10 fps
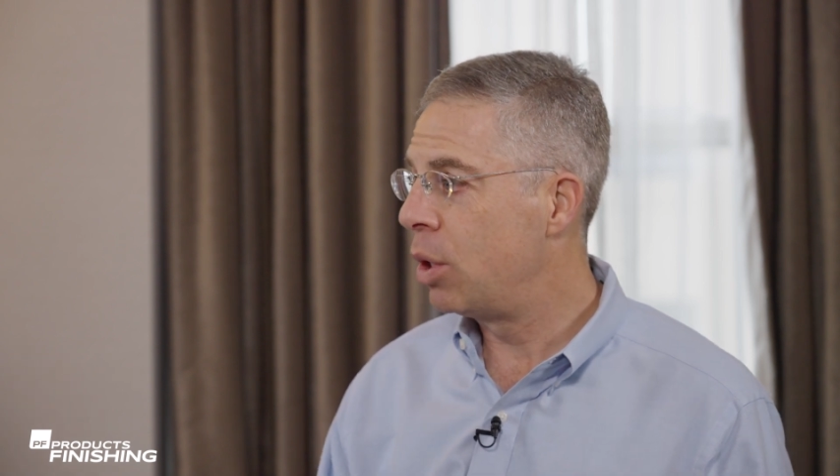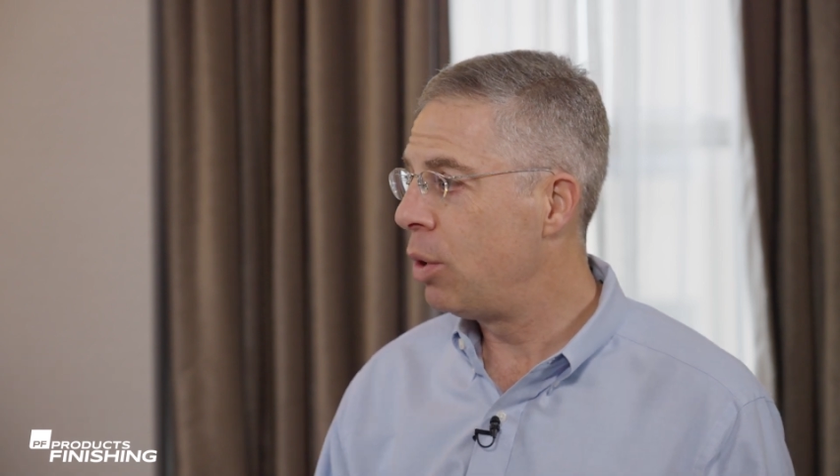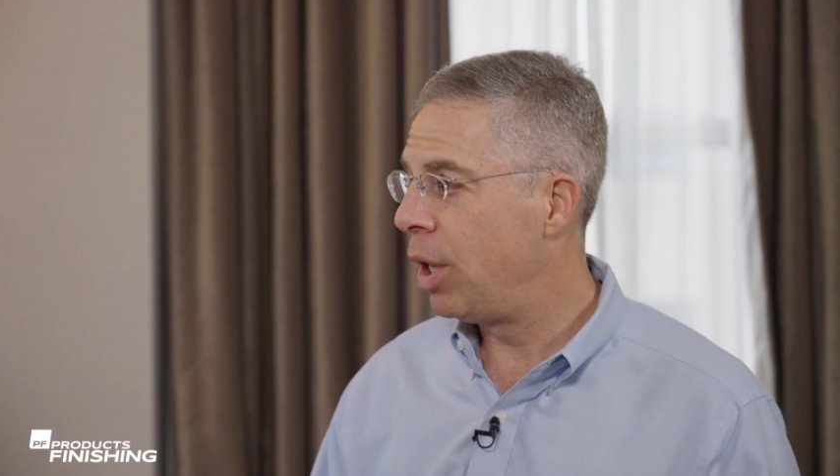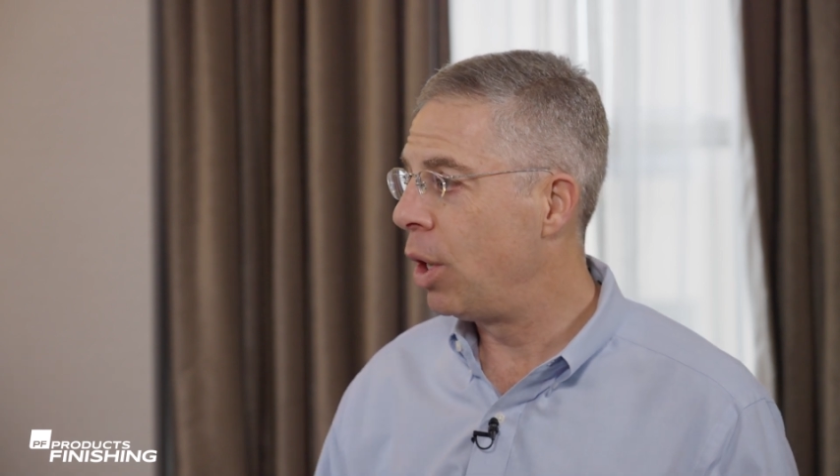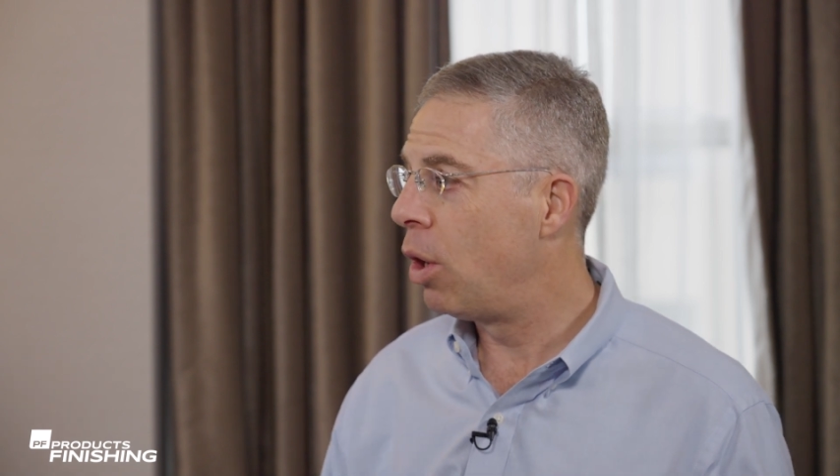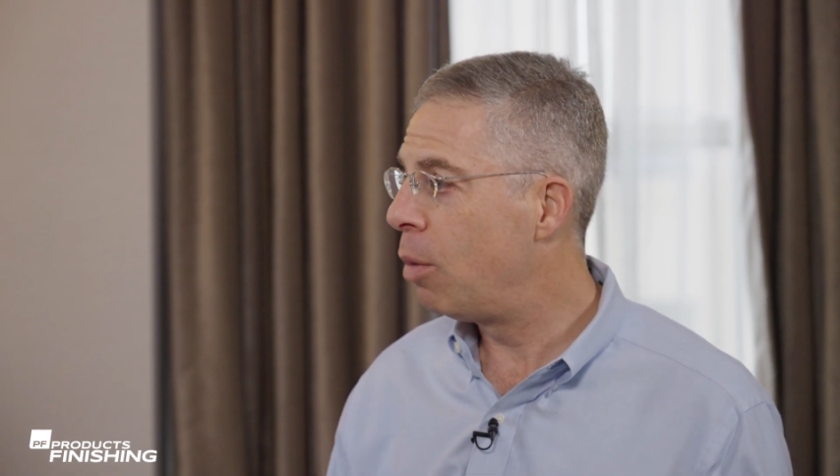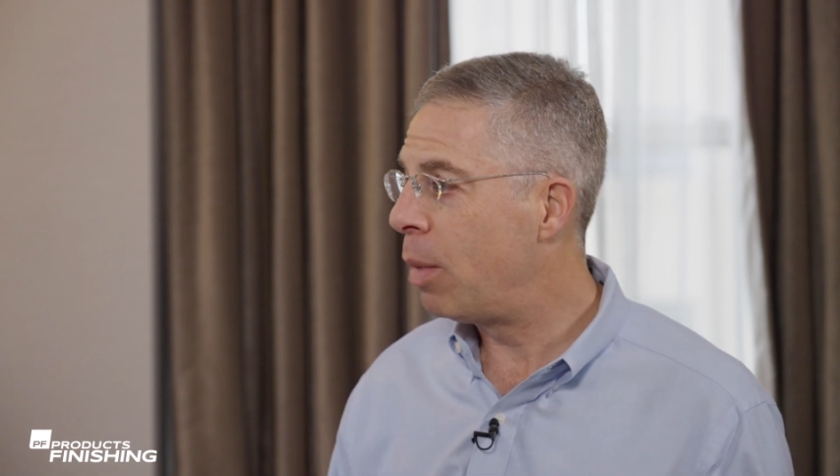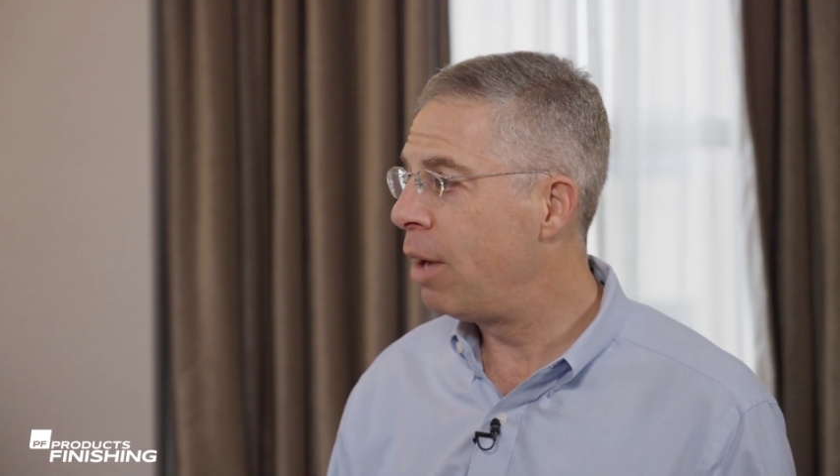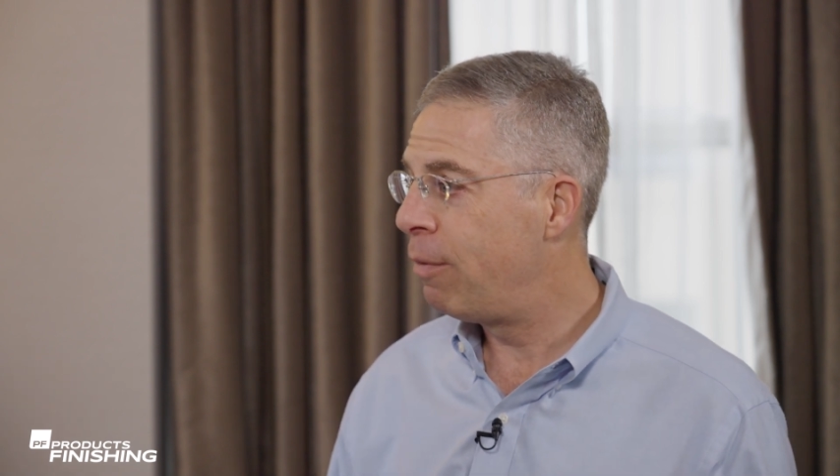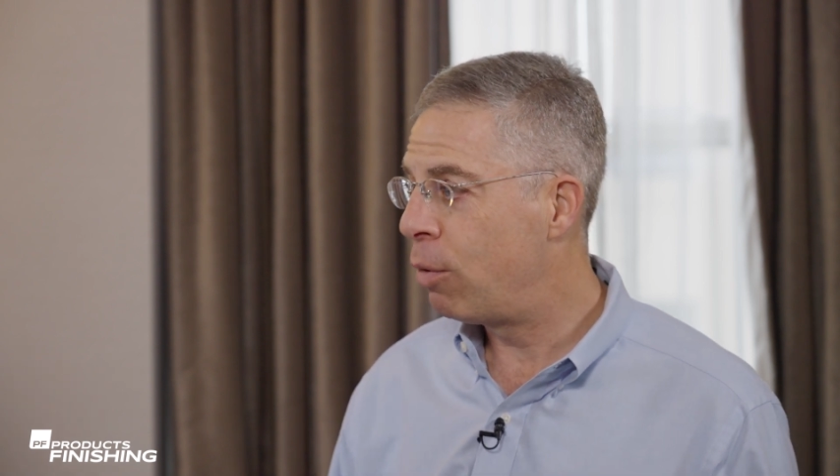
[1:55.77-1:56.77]
including all
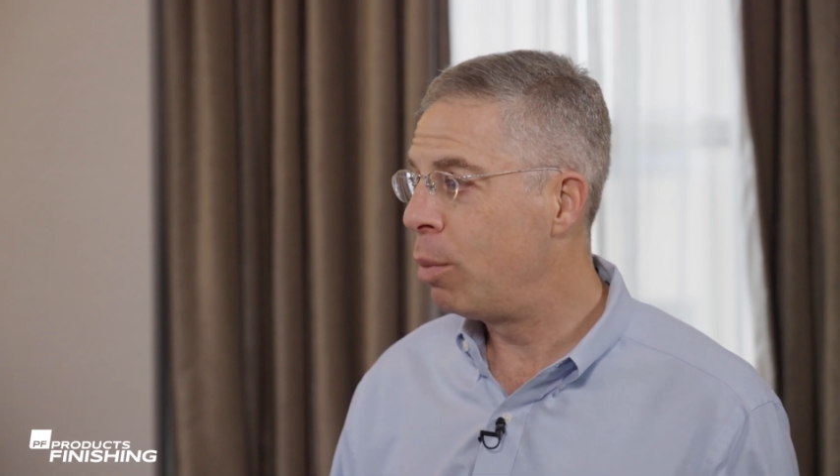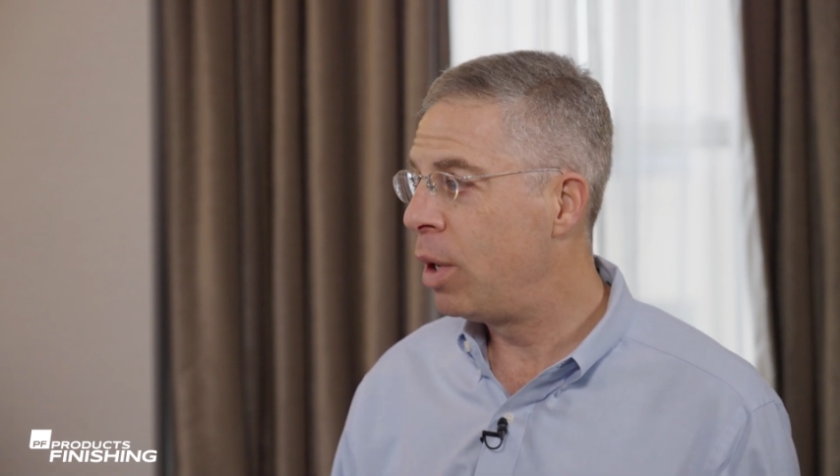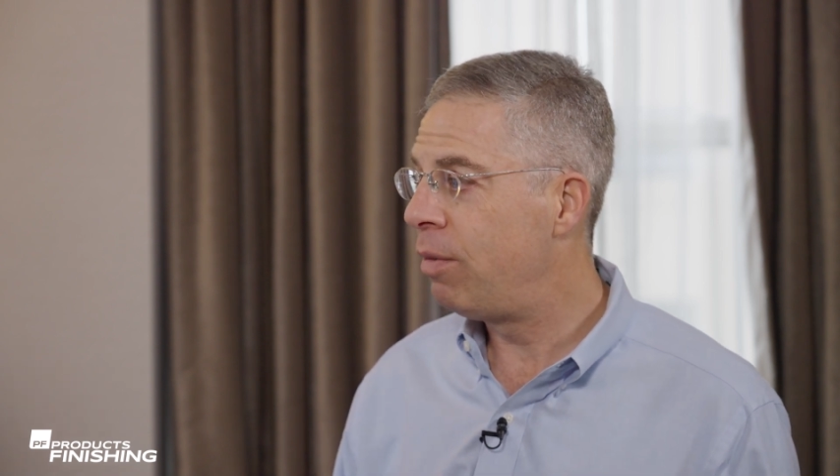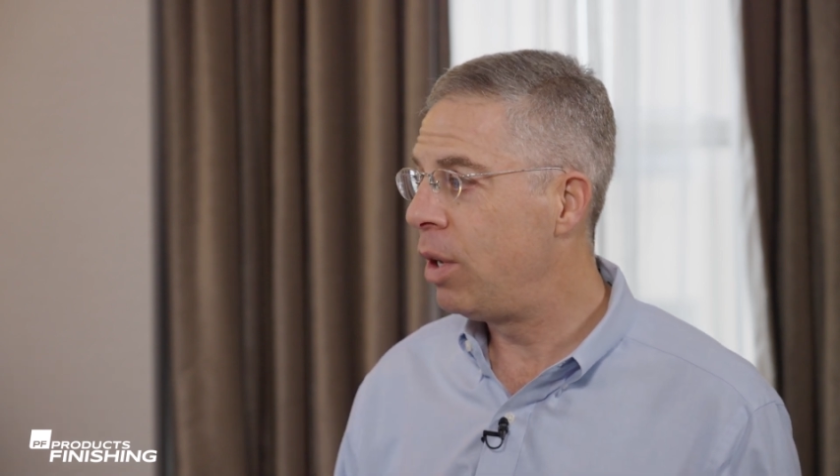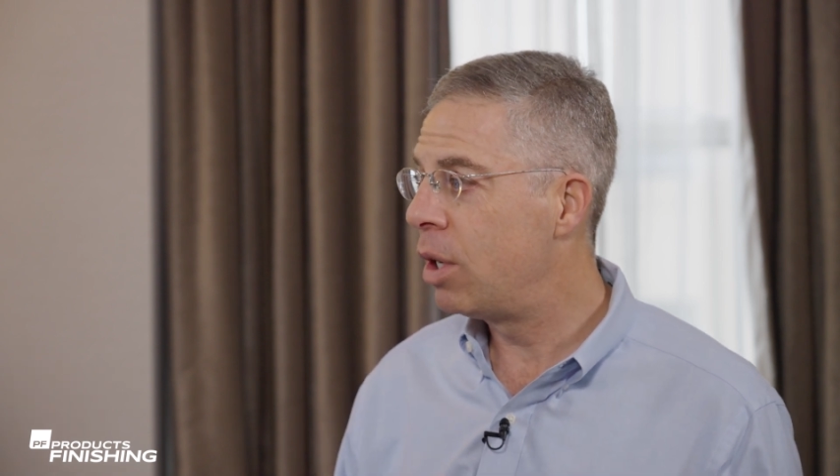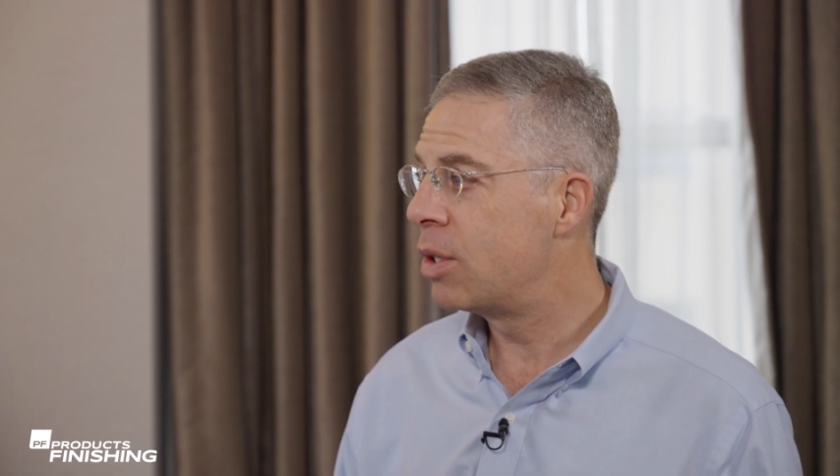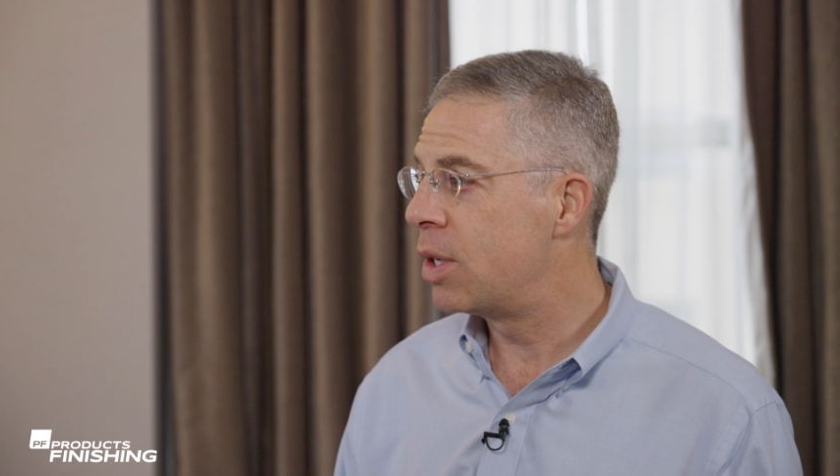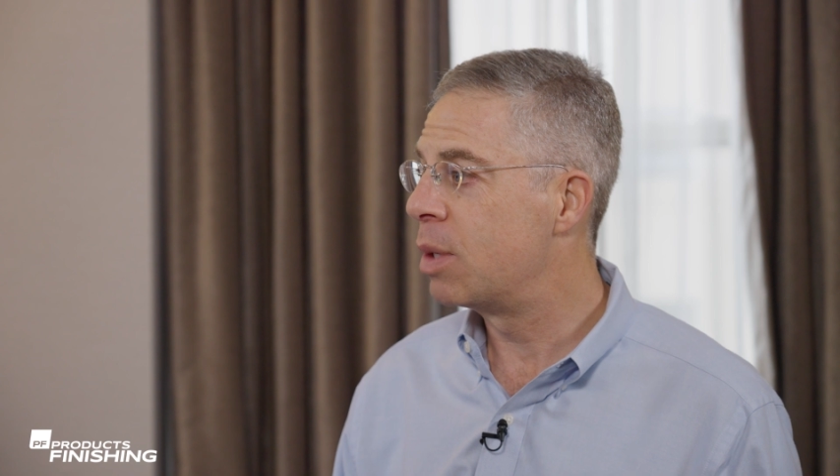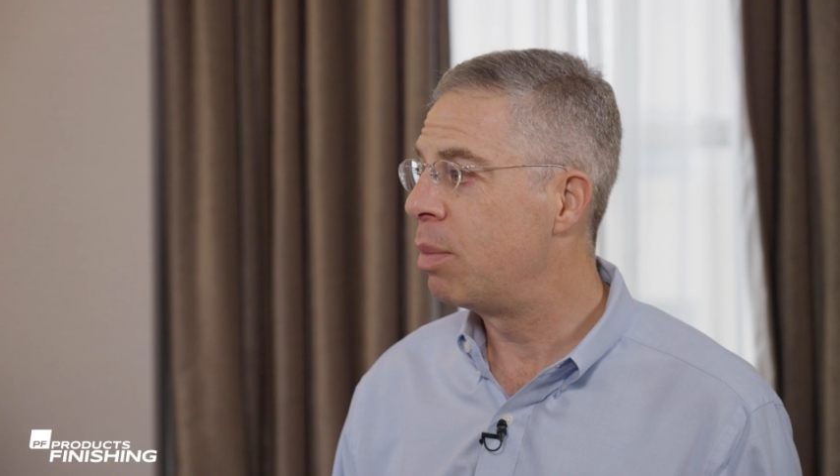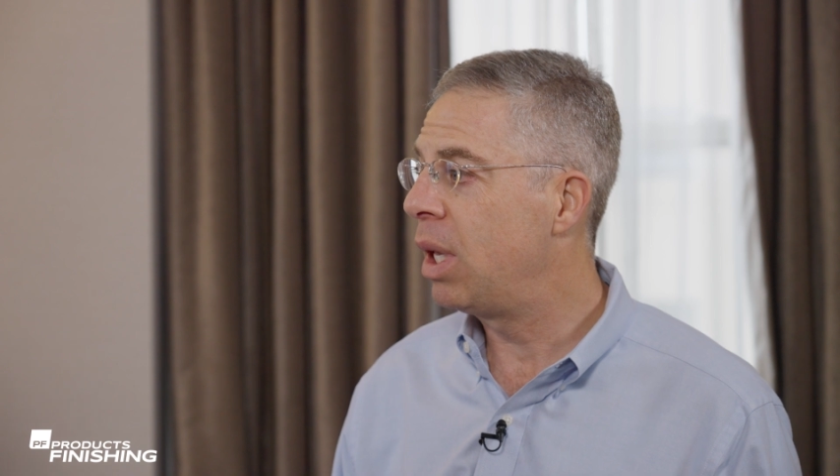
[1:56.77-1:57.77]
my formative
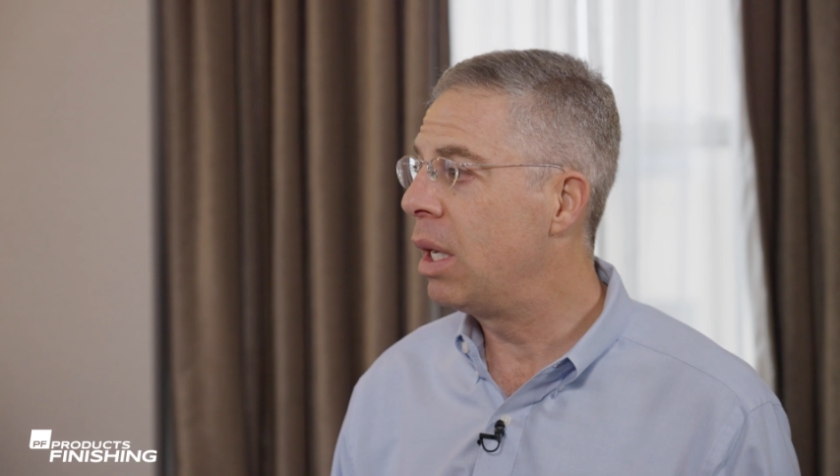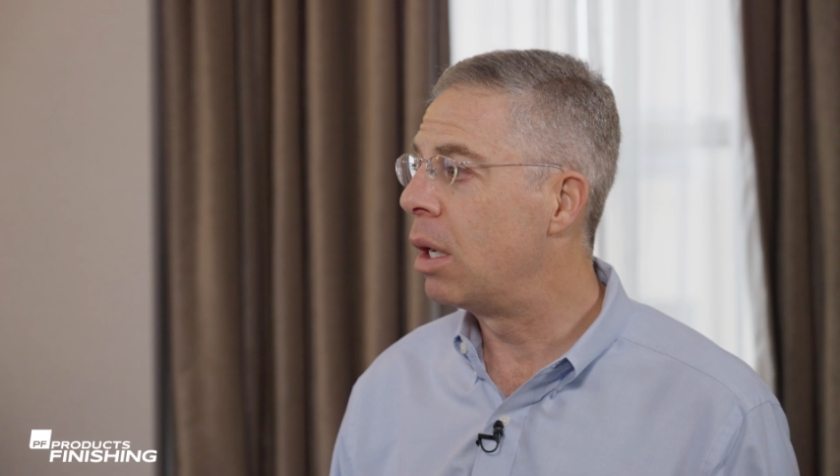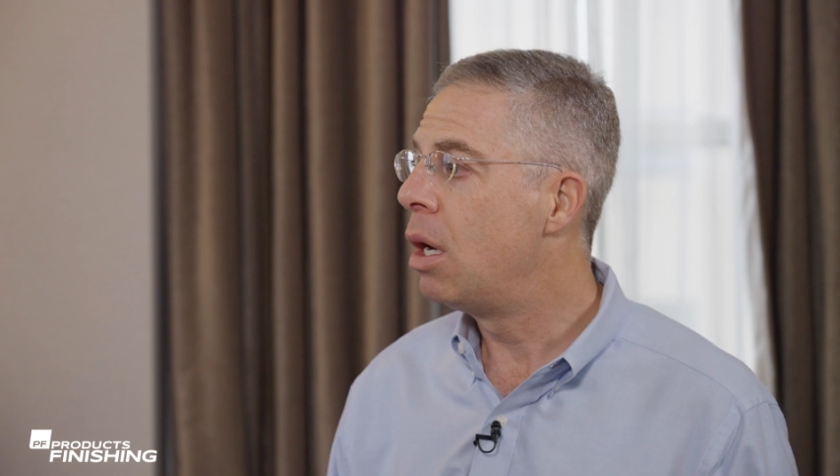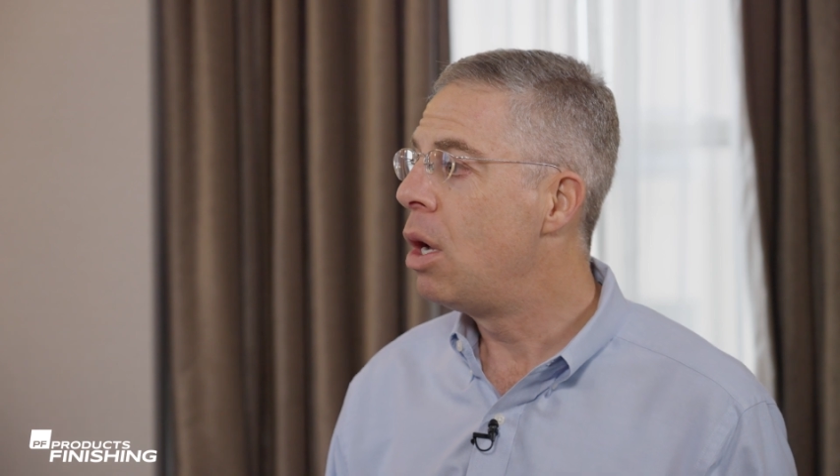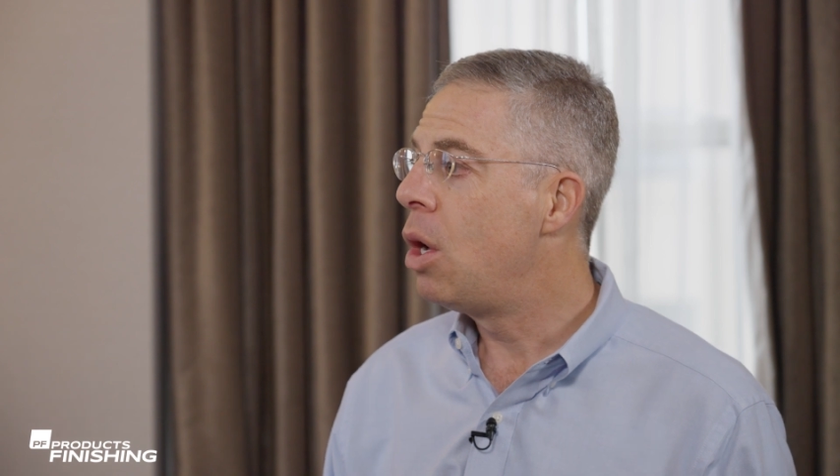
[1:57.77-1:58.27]
years as a plater,